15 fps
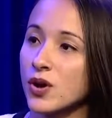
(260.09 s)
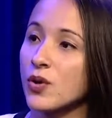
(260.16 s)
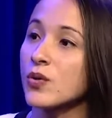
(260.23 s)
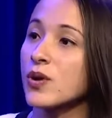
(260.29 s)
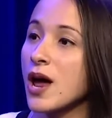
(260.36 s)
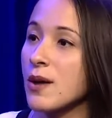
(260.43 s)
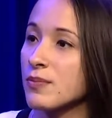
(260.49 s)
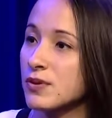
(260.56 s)

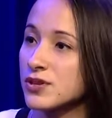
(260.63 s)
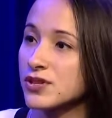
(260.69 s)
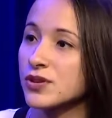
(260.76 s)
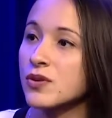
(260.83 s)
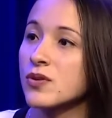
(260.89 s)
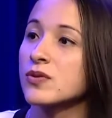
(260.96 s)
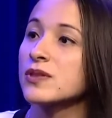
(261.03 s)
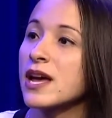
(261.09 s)
own operation,
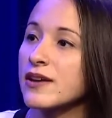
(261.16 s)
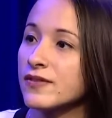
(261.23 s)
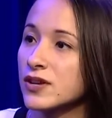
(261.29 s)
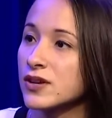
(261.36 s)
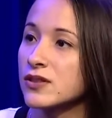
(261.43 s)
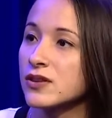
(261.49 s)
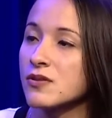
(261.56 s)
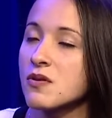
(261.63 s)
their own
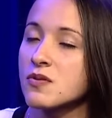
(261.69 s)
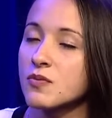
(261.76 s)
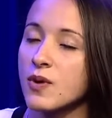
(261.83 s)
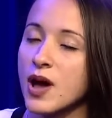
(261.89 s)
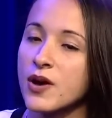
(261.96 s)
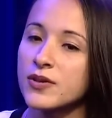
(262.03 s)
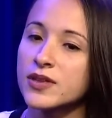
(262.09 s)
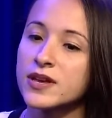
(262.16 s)
livelihood, their own
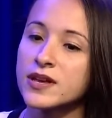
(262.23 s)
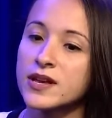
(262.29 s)
wealth.